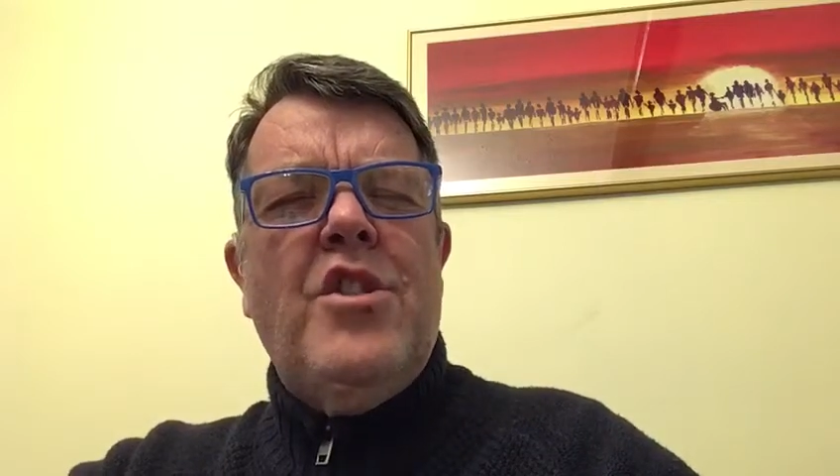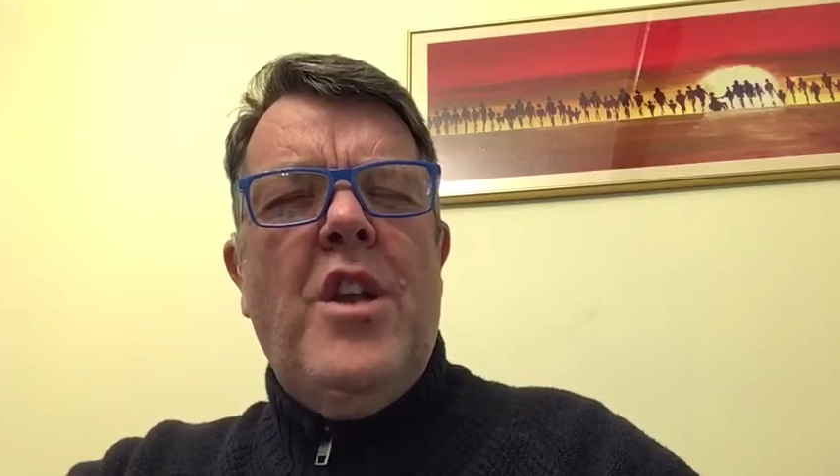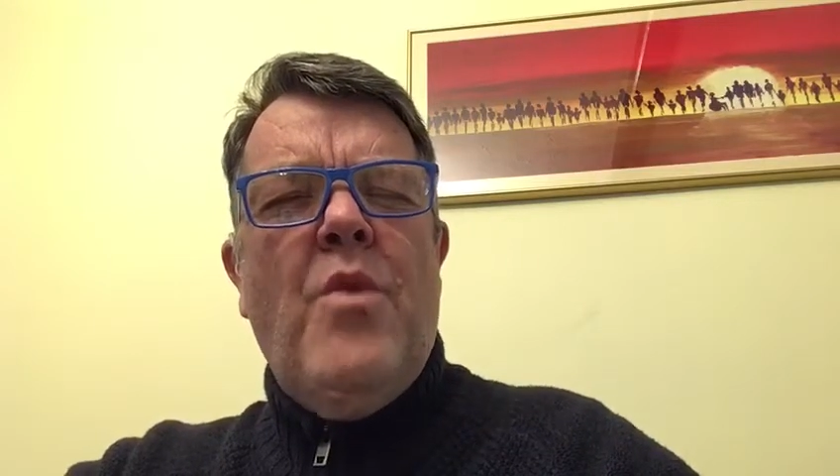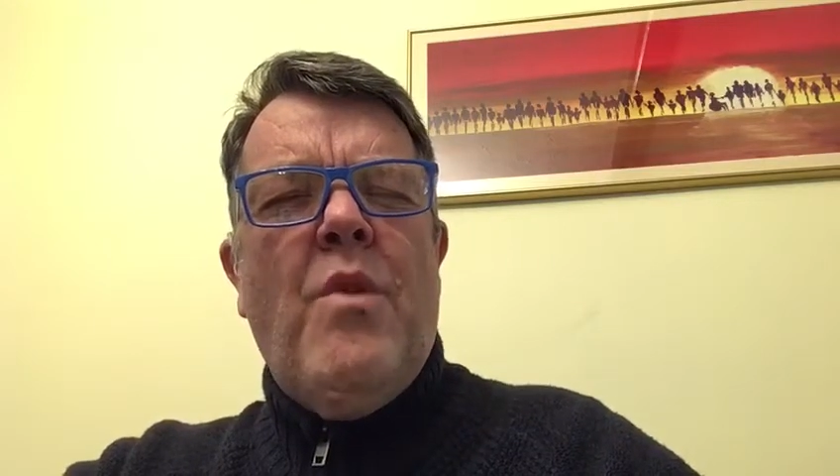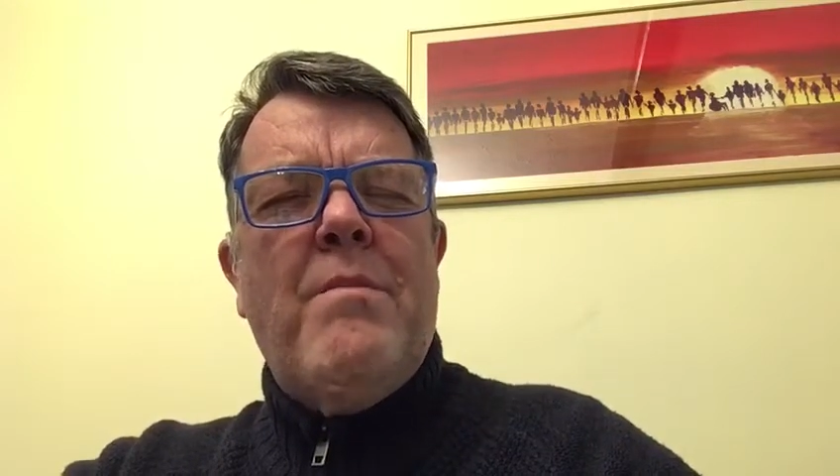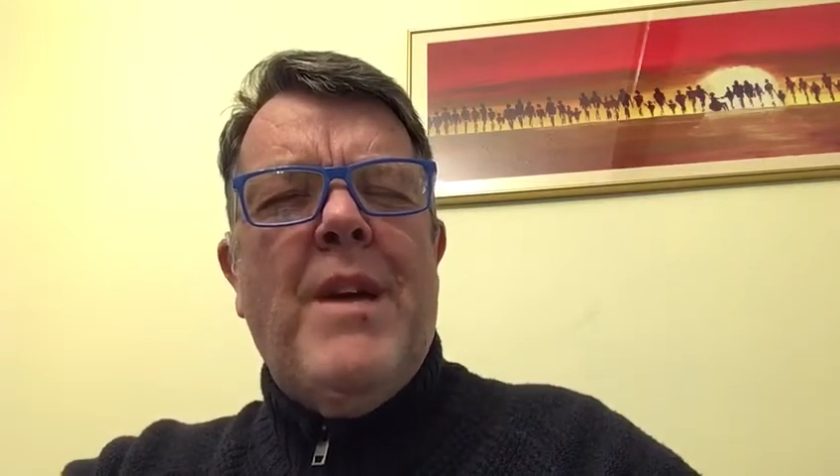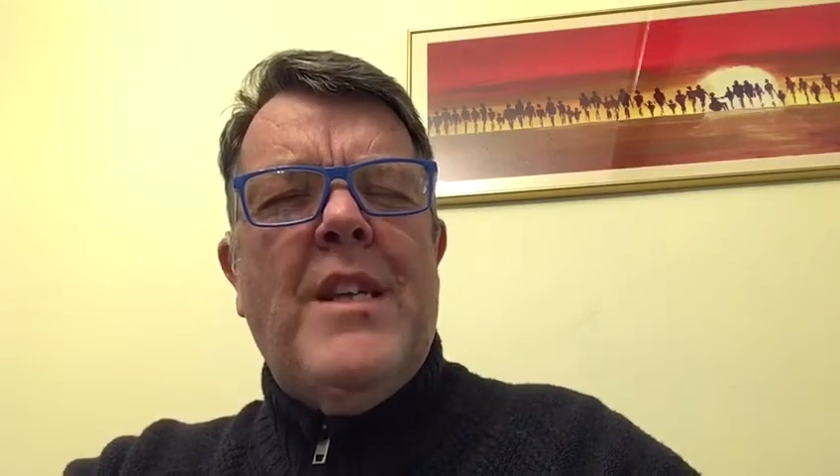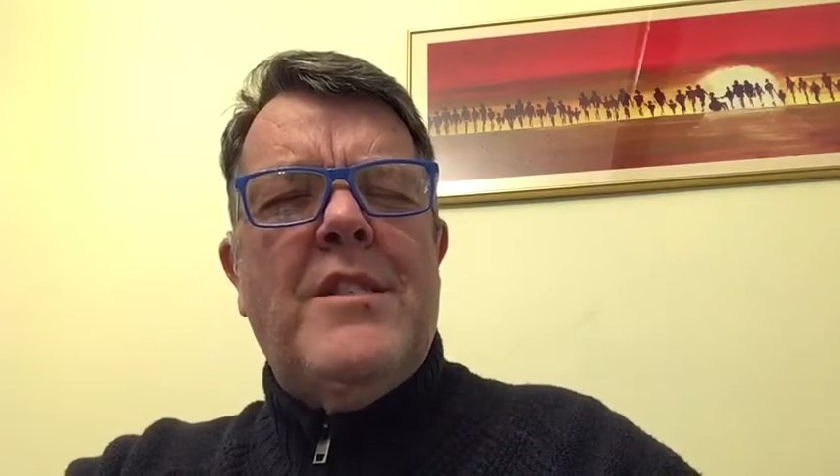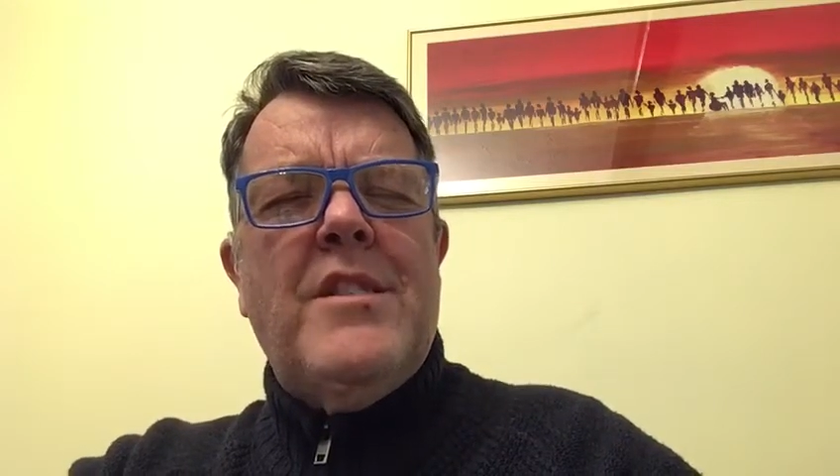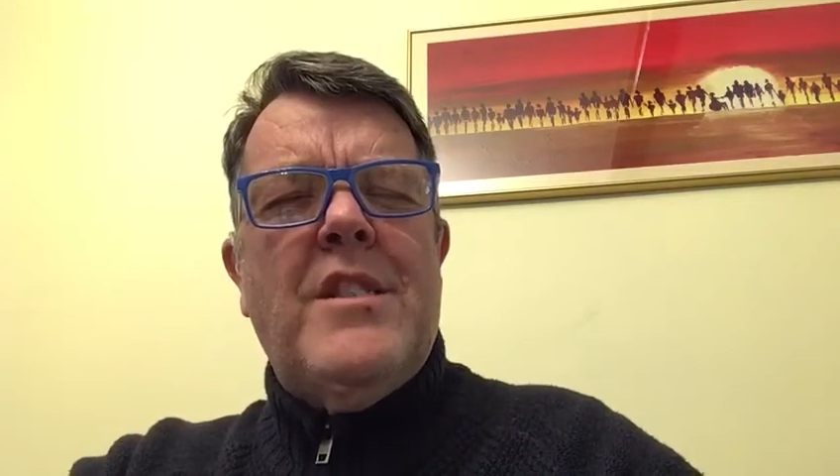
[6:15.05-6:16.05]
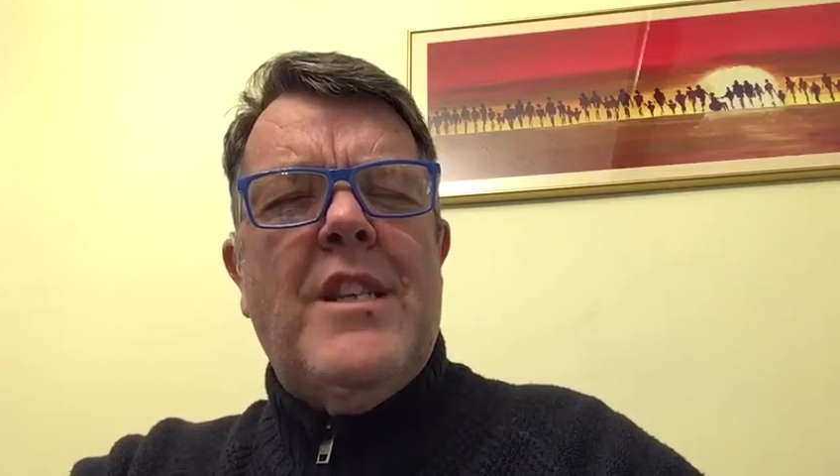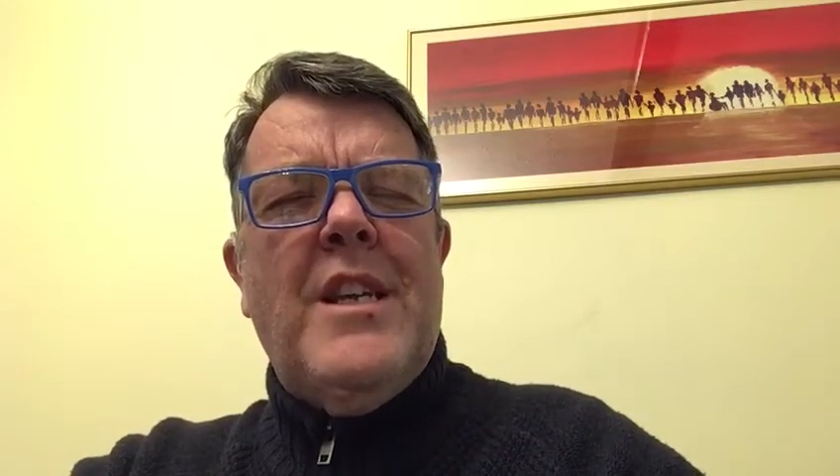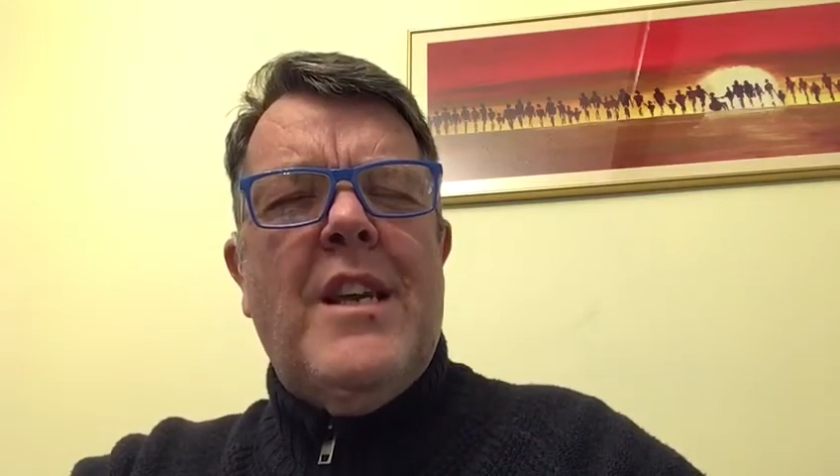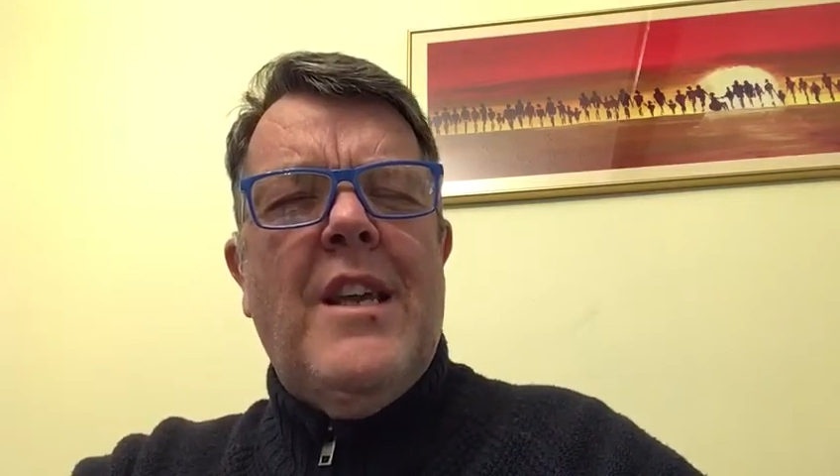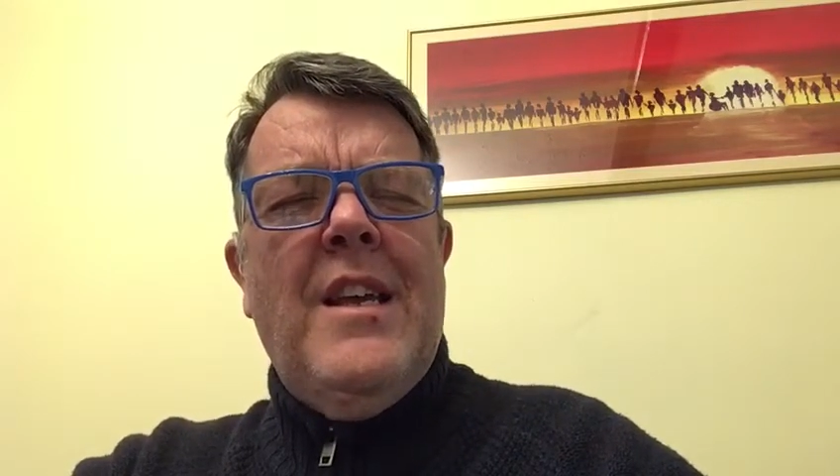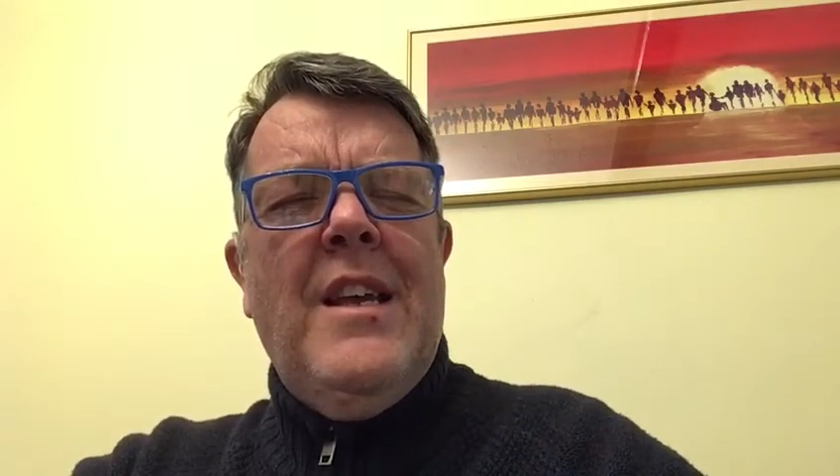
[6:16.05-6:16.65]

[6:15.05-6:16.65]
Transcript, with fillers: You know what makes us tick.